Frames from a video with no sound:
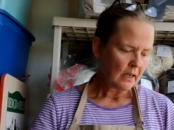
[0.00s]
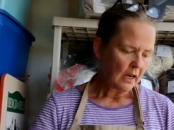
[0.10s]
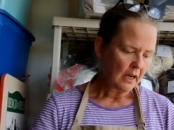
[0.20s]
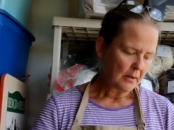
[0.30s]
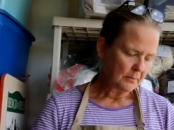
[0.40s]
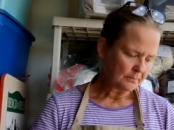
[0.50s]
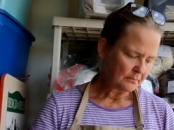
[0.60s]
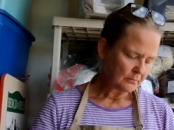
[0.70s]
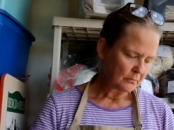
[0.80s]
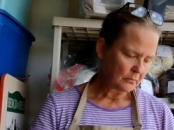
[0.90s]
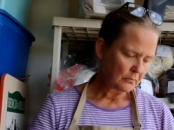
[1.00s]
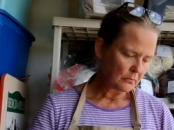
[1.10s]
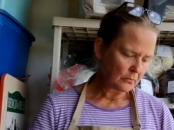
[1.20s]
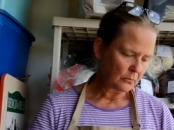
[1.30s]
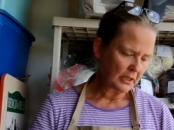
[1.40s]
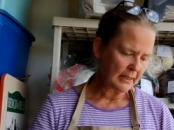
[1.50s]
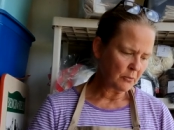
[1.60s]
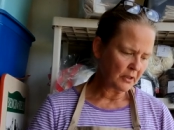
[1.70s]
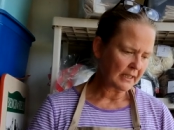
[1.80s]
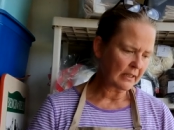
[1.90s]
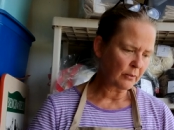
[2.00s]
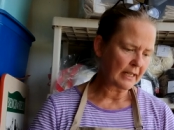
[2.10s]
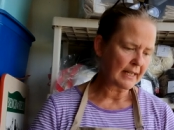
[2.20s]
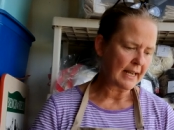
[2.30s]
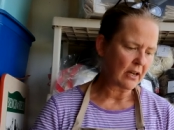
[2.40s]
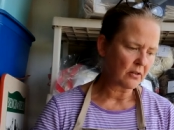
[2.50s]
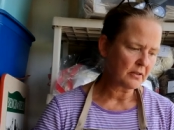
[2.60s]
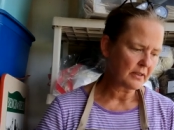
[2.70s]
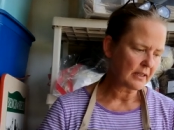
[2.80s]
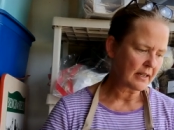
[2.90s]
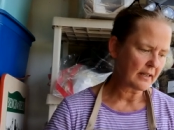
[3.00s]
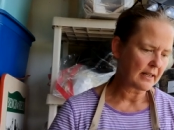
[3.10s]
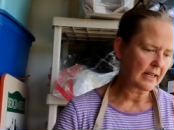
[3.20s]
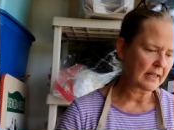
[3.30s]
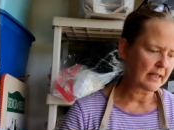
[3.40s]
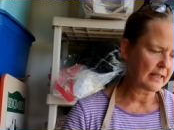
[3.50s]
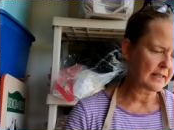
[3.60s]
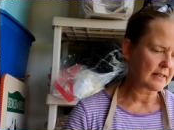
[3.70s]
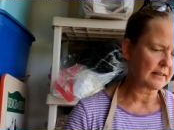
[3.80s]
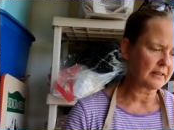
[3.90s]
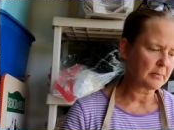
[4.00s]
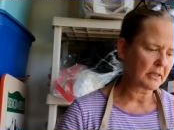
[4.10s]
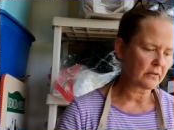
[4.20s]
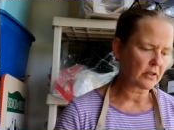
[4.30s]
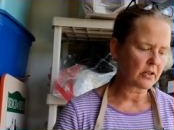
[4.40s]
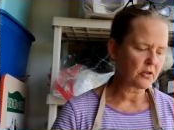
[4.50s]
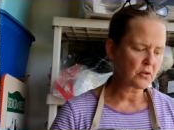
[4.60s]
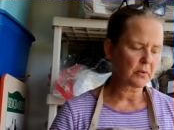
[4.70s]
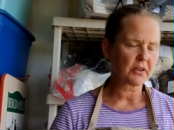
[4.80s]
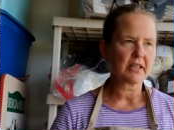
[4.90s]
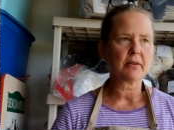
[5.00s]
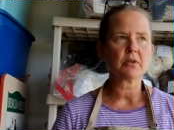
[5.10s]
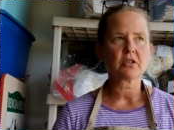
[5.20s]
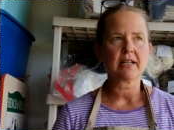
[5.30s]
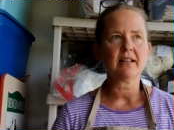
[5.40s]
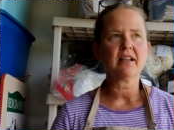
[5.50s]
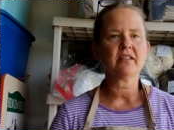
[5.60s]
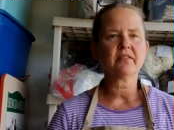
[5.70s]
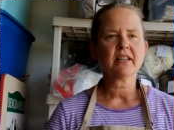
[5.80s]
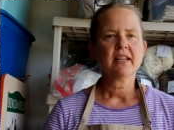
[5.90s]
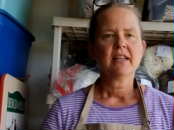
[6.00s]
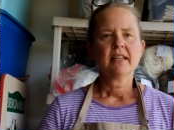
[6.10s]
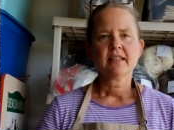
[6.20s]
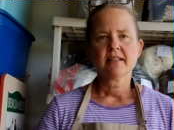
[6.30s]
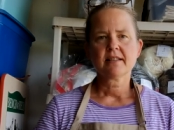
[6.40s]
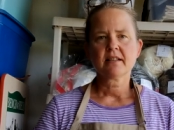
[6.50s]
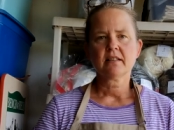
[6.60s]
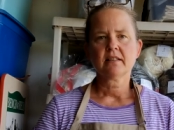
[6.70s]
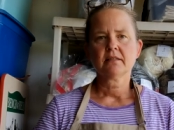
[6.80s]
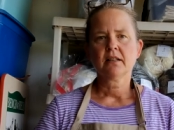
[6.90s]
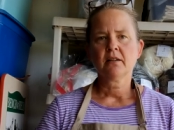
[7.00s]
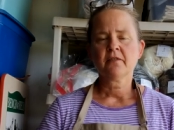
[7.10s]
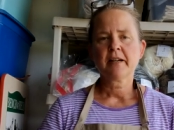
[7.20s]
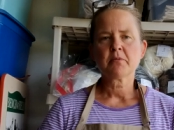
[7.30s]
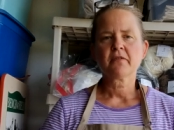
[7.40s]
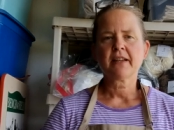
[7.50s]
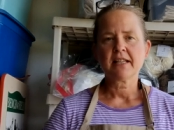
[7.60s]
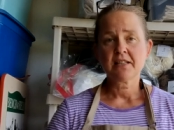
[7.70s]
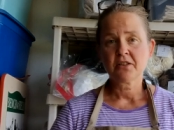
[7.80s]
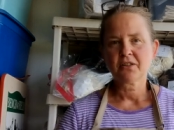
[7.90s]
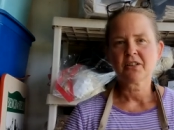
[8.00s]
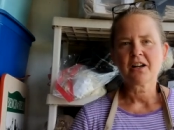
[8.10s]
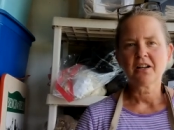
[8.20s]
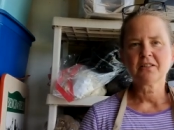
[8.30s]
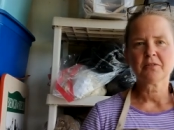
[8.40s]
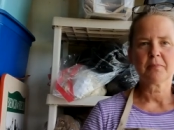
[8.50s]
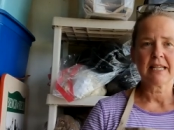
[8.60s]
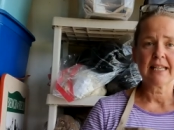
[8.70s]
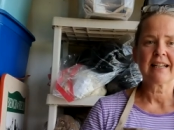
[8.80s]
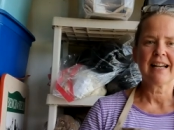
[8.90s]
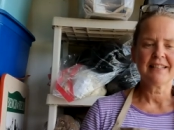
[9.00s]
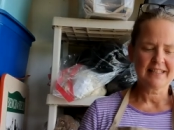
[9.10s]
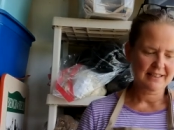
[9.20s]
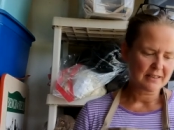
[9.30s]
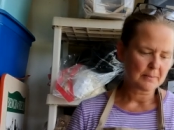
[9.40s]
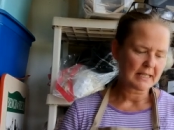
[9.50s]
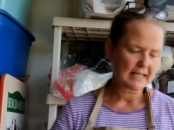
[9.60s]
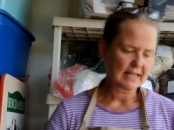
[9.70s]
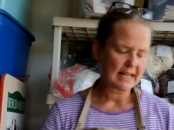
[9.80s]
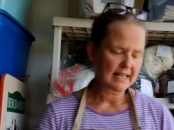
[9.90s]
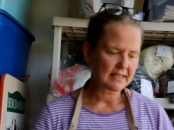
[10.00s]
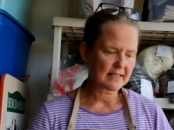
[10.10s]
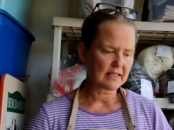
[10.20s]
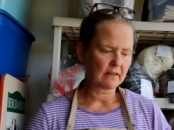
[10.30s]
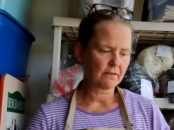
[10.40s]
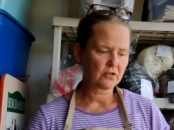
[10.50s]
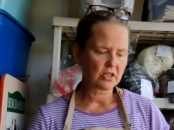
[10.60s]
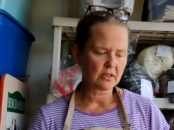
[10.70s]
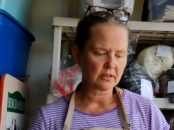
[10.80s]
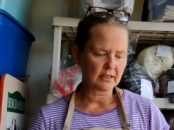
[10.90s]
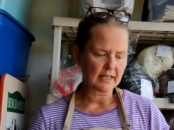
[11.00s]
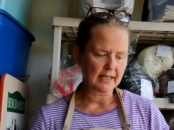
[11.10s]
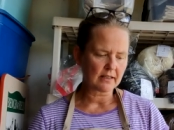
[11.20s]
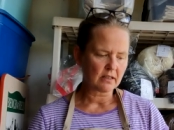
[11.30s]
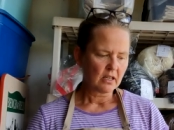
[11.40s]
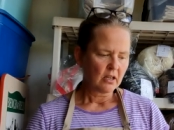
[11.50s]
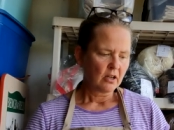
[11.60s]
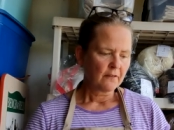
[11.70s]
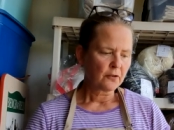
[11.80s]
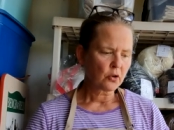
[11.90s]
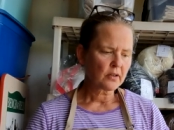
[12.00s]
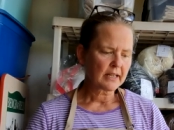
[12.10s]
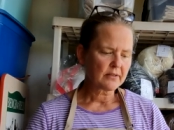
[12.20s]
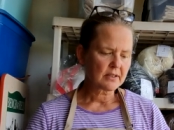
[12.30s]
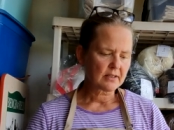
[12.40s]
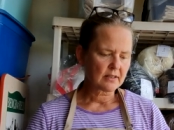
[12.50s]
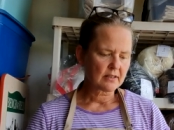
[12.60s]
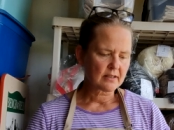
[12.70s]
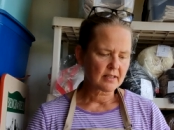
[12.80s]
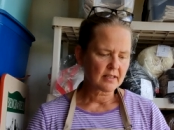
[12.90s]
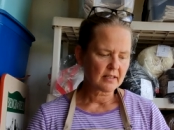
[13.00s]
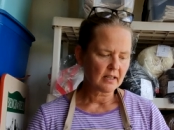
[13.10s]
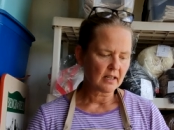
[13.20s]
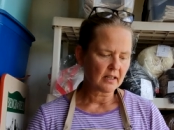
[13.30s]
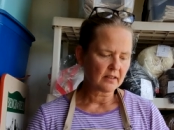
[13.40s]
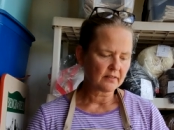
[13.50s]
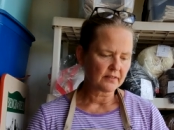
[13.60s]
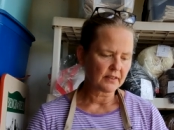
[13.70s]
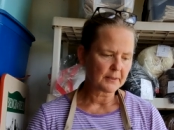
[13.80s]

Um, what I'm working on right now, and I it's a little bit of an unusual thing, which I love, is a, a fiber fancier called me, contacted me, and asked if she could get four ounces of